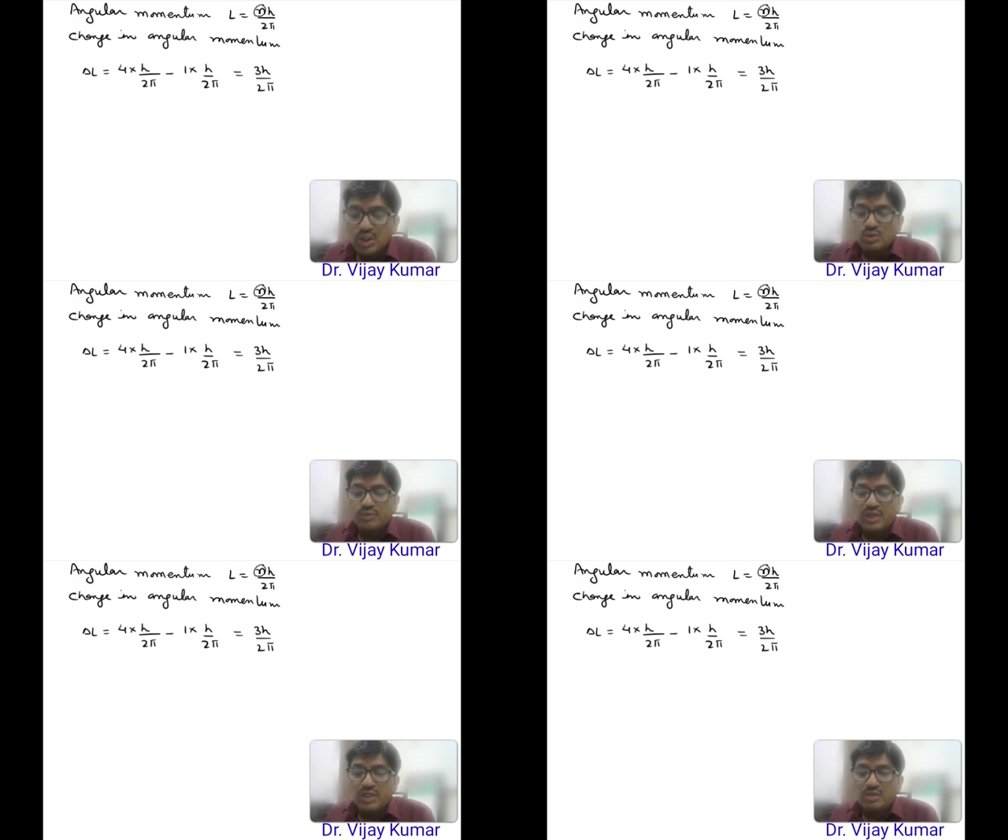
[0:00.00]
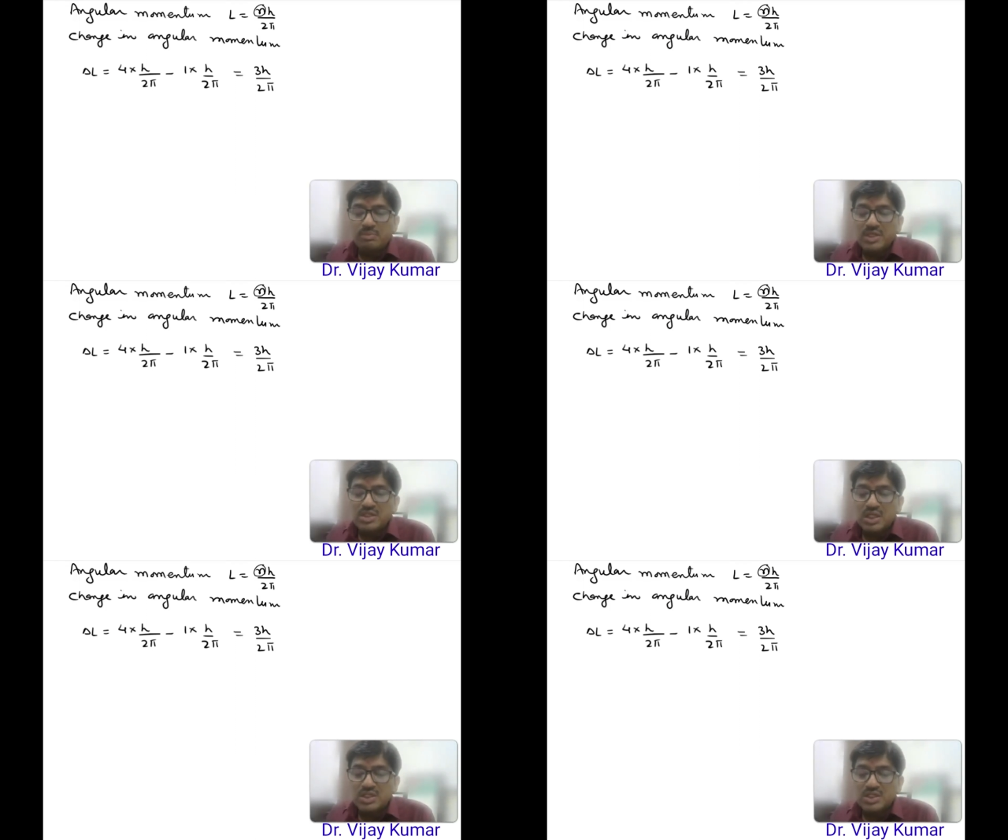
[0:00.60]
So when it
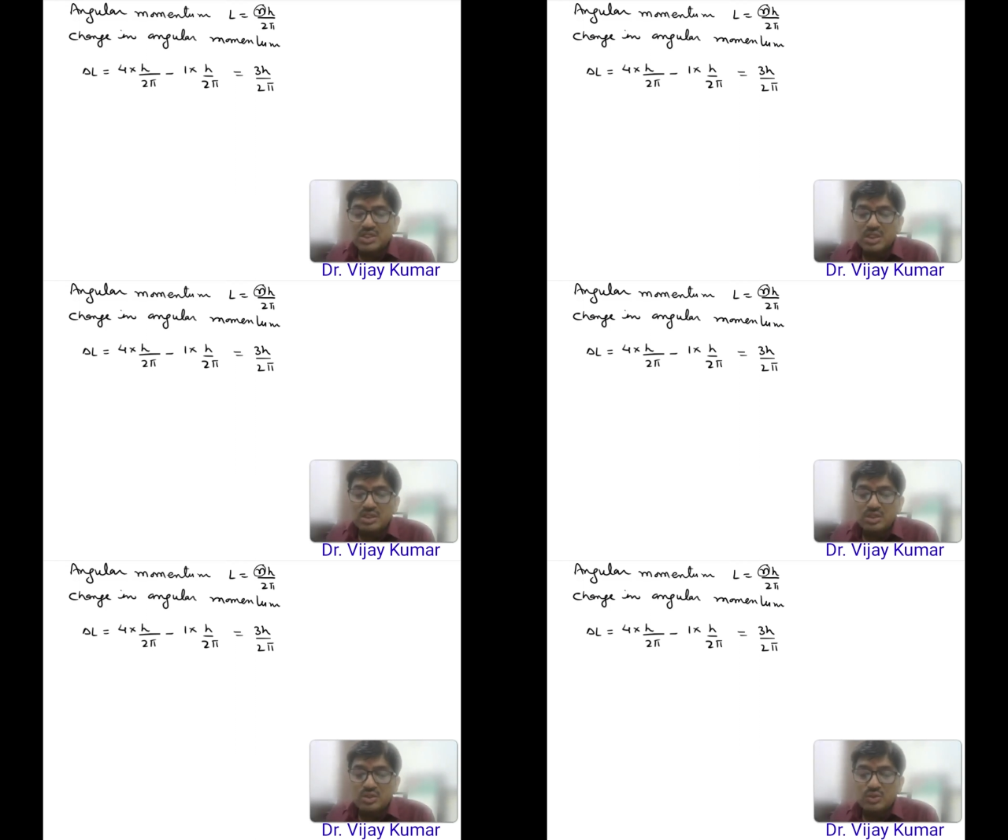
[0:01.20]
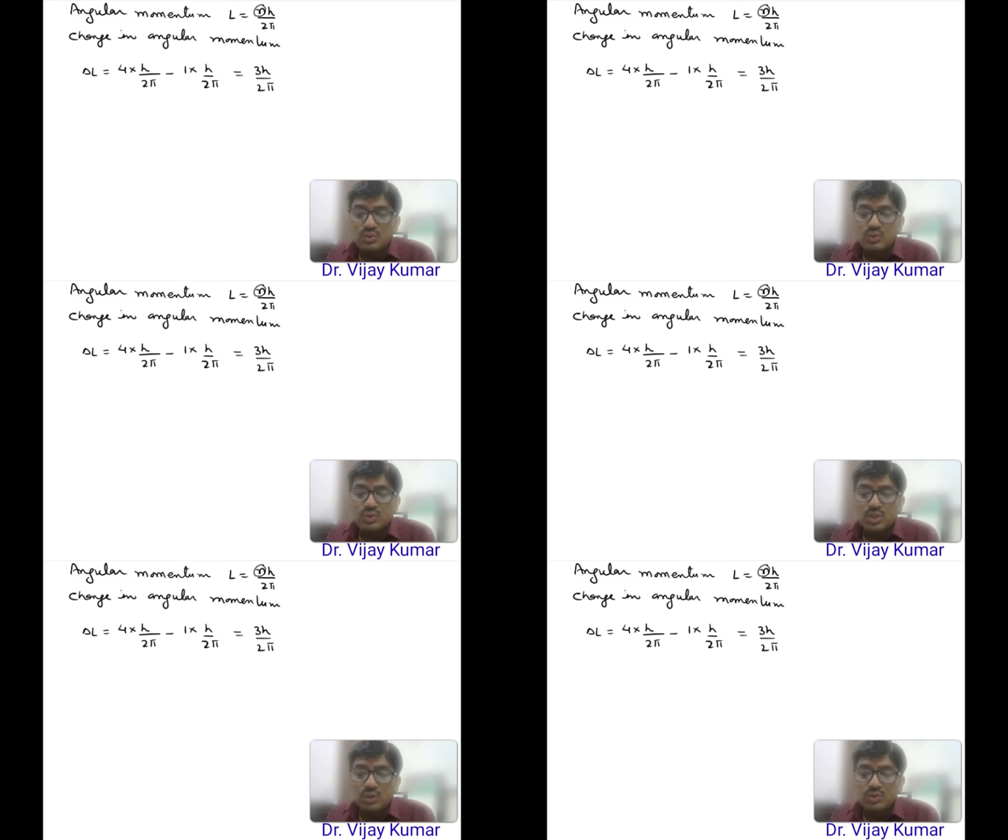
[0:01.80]
makes transition to
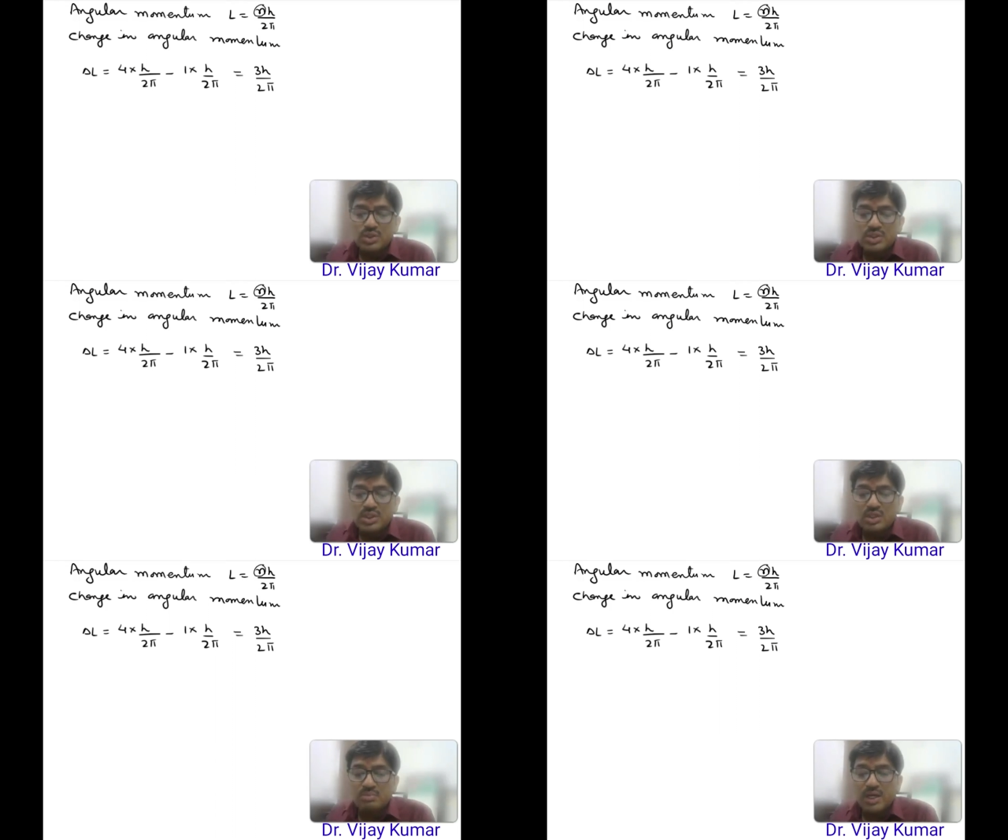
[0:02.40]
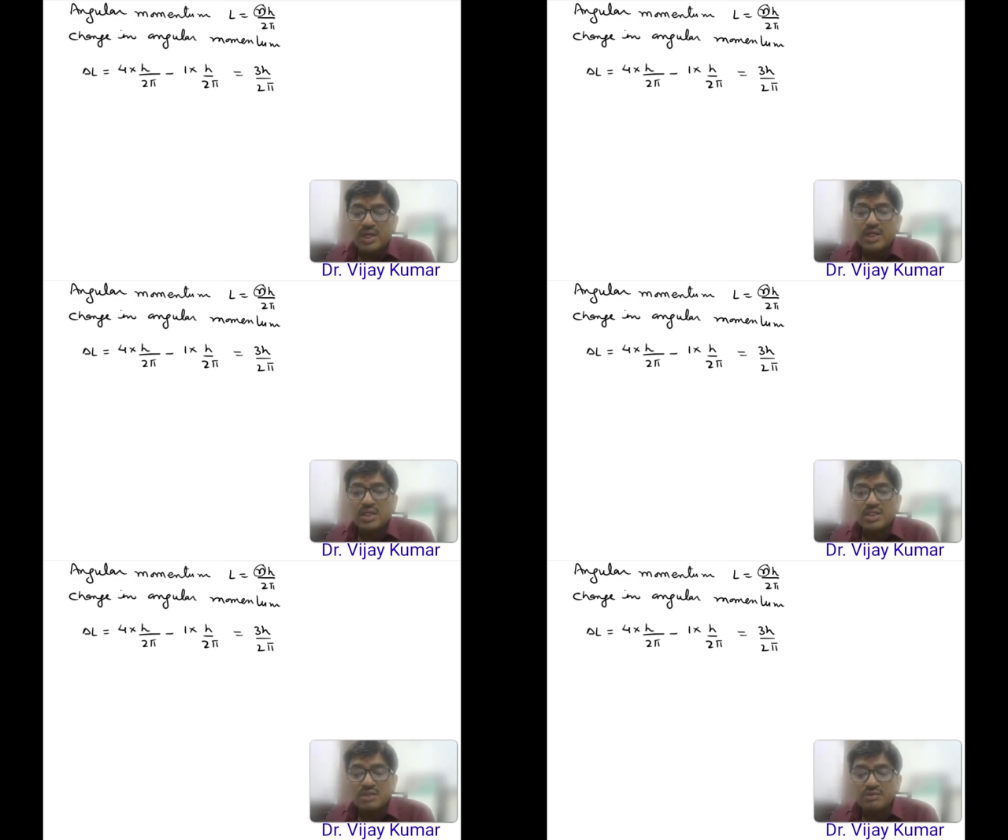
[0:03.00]
ground state by
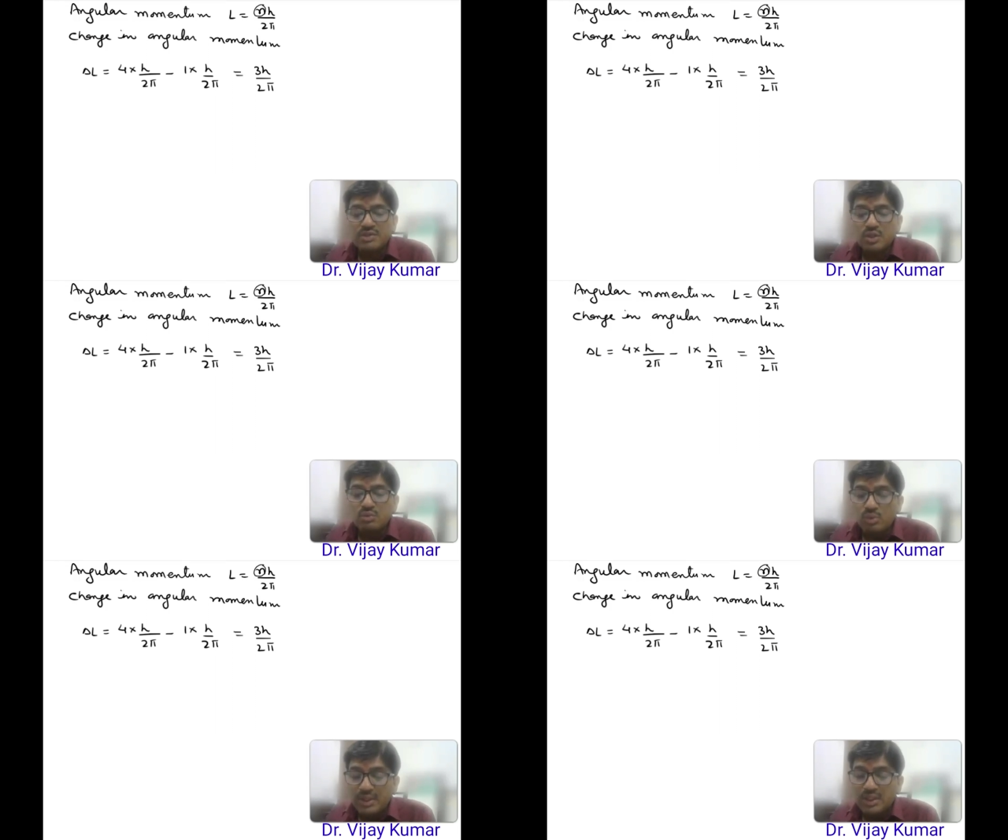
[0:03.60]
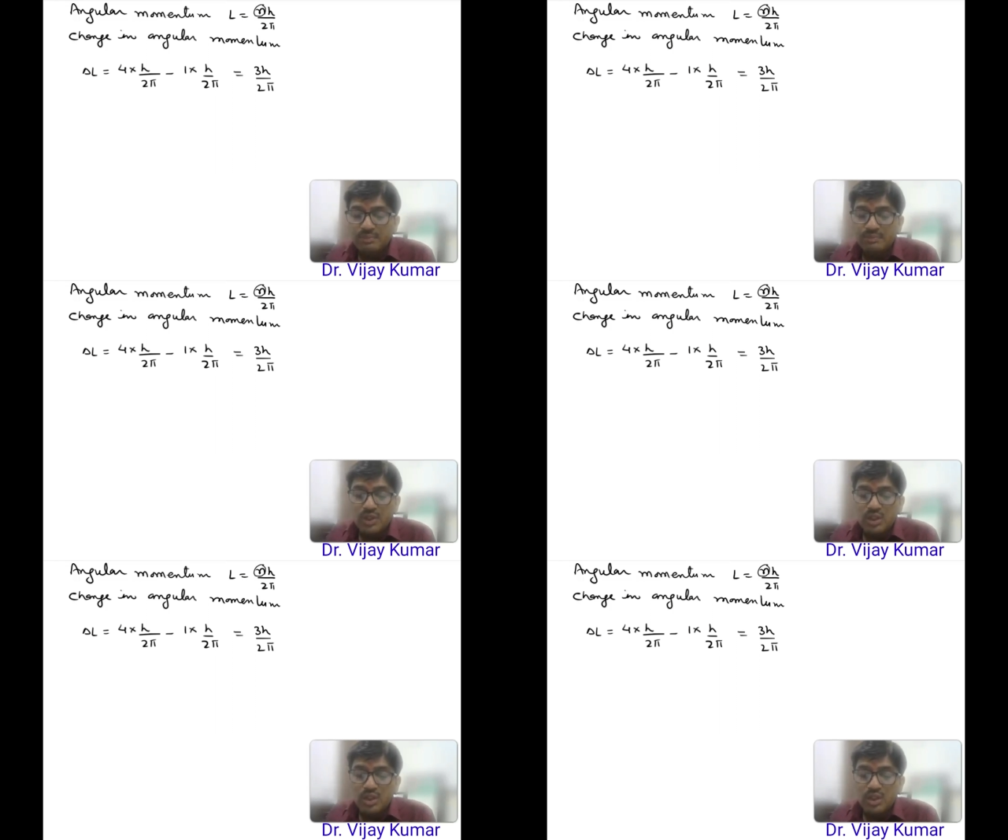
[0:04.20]
conservation of momentum,